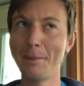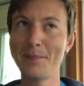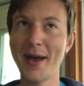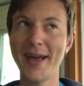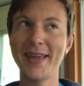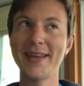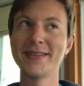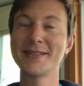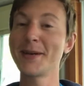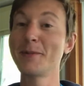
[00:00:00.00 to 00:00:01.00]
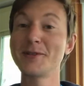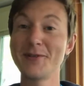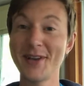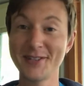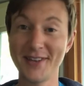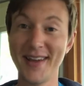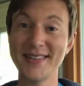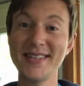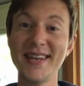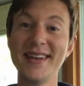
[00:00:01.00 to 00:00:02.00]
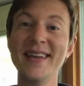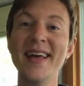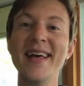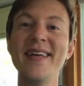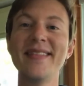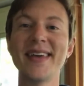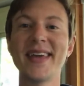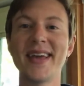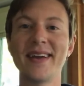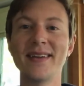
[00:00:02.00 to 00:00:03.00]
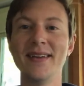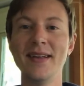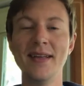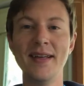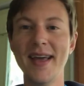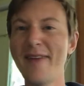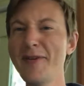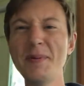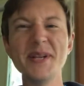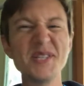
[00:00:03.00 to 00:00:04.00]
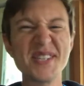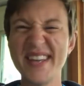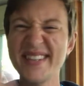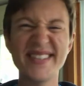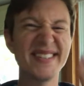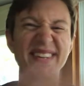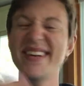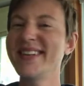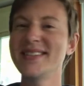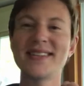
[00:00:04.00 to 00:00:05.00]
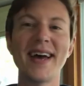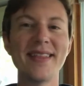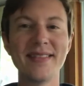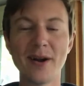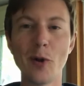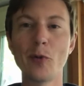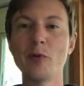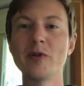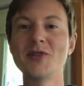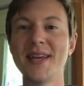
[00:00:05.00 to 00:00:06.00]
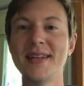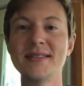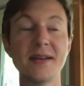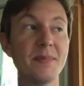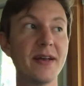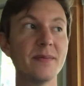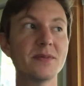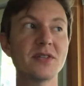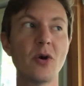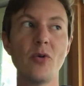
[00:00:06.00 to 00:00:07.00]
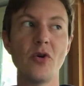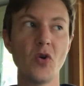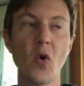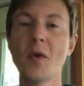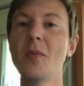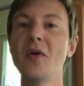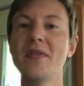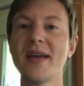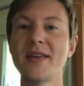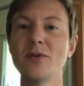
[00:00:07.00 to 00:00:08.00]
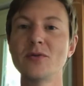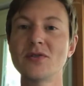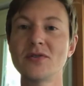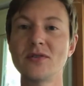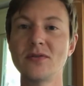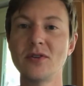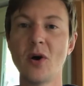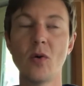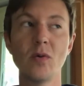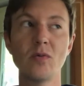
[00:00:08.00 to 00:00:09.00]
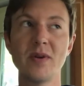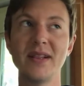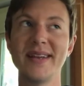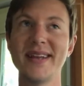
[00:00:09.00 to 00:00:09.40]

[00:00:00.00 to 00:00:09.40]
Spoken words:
back in summer 2019, thinking everybody just gets stuck inside their own routines, and it becomes so normal that you don't really